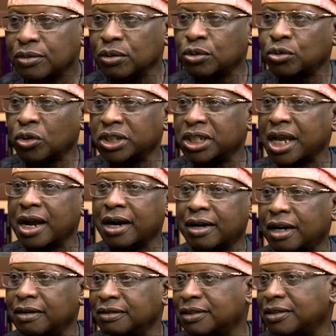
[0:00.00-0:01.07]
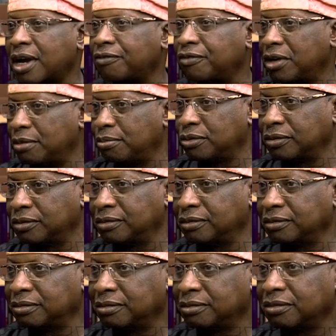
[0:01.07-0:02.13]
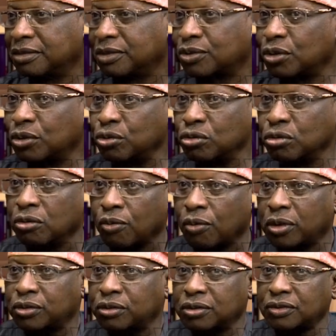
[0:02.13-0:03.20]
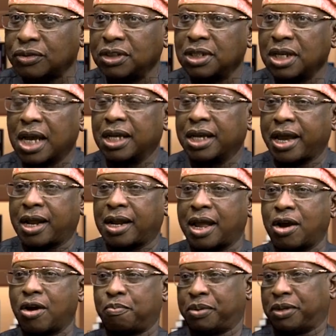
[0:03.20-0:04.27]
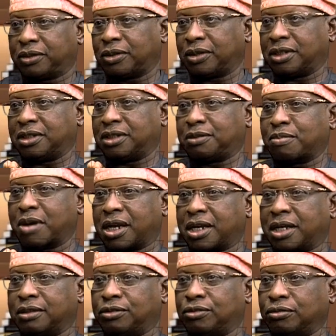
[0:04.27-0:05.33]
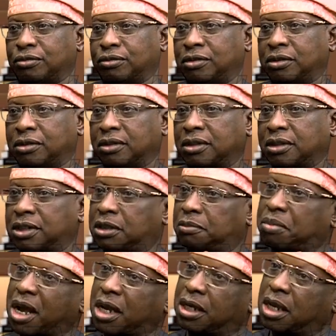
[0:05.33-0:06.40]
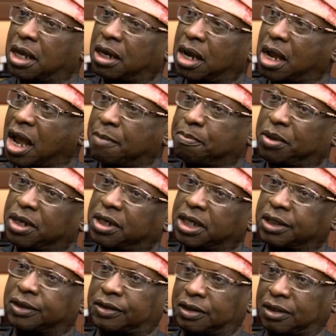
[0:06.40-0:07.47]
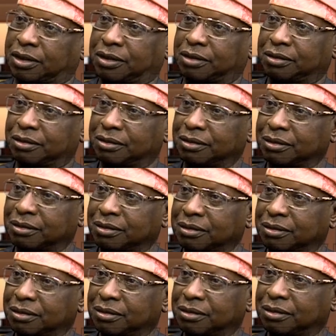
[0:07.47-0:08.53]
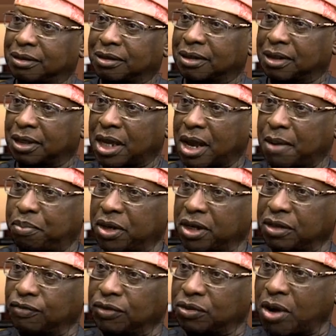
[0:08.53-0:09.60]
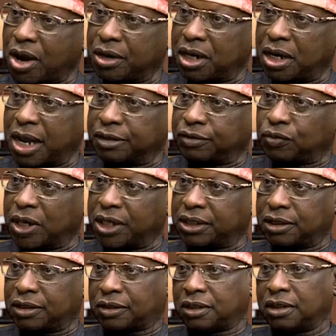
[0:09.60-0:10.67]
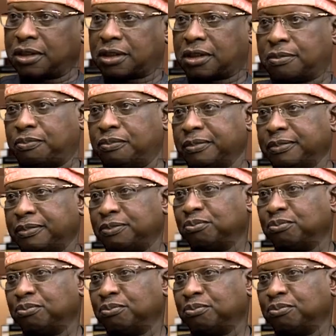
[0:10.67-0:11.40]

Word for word: So such aircraft is not available. Mm. So you, what you see airline operator in this market do is buy the airplane they see. The airplane with 120 seats.